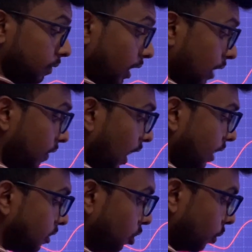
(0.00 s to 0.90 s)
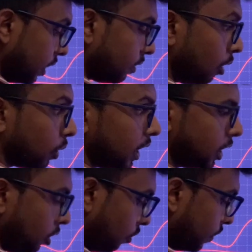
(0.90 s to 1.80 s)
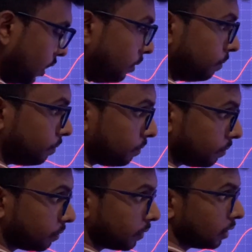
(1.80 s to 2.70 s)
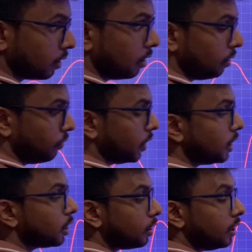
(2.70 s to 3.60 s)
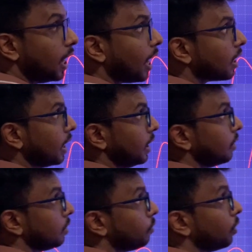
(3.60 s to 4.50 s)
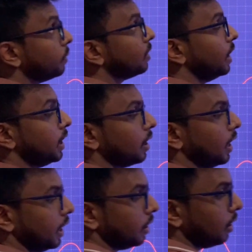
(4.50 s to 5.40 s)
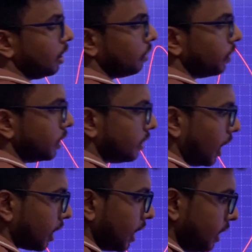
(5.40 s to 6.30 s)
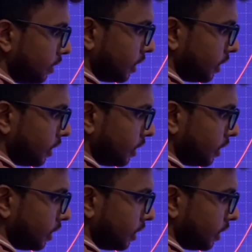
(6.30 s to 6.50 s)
If they ask you what is the location of the first dark line from the central line, first dark line is